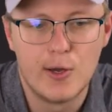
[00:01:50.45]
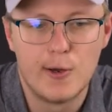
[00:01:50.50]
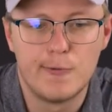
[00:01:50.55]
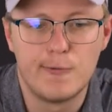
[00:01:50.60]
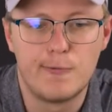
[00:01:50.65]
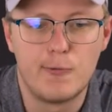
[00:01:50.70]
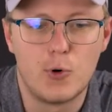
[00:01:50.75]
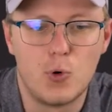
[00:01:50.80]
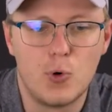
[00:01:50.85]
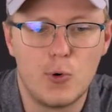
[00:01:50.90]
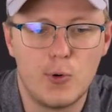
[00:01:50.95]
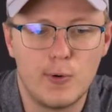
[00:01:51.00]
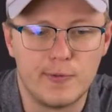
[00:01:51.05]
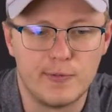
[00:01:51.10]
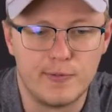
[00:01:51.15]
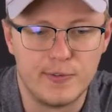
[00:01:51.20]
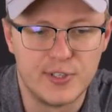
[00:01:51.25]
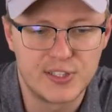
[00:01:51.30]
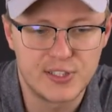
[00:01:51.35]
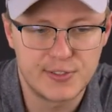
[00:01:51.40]
for
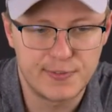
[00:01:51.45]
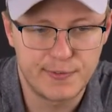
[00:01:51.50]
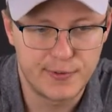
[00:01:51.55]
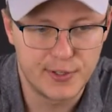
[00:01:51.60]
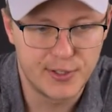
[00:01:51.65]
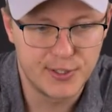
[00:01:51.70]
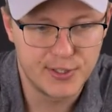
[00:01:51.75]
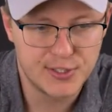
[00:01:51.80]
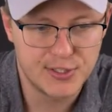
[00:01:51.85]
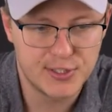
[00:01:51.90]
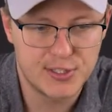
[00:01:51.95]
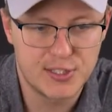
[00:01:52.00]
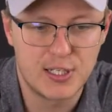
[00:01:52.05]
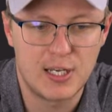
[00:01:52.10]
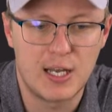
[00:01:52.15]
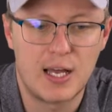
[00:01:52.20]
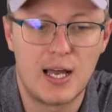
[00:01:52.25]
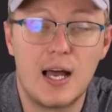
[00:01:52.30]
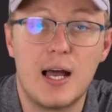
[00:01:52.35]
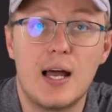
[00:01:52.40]
this first
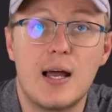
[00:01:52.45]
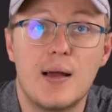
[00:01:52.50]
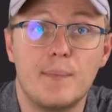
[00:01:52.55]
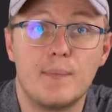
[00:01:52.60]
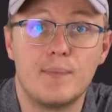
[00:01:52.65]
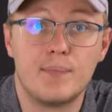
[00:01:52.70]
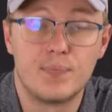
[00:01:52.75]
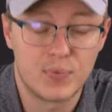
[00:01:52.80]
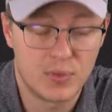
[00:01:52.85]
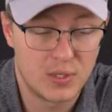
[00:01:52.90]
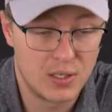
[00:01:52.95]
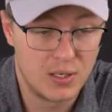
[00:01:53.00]
column,